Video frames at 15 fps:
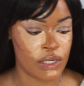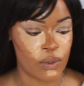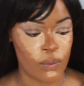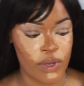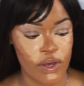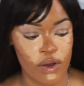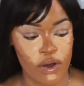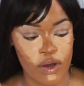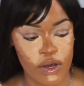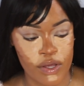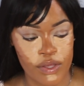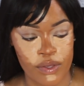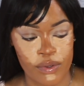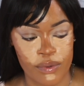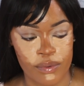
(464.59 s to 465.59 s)
Where are
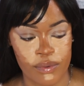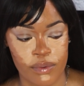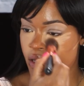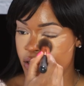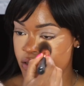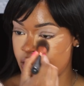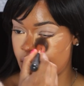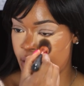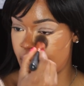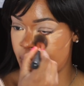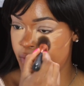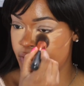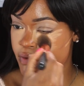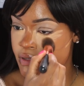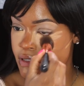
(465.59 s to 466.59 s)
you? So yeah, my
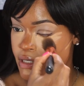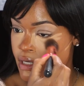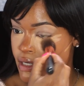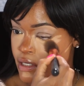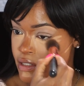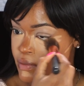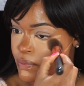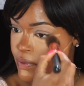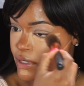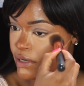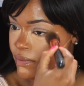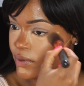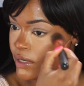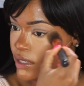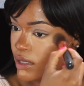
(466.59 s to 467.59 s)
morning routine is pretty
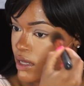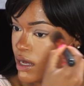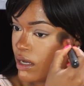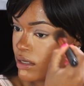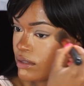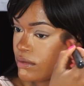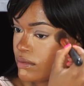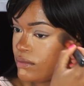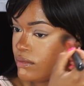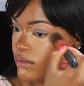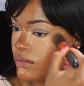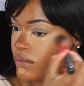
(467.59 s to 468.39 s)
long.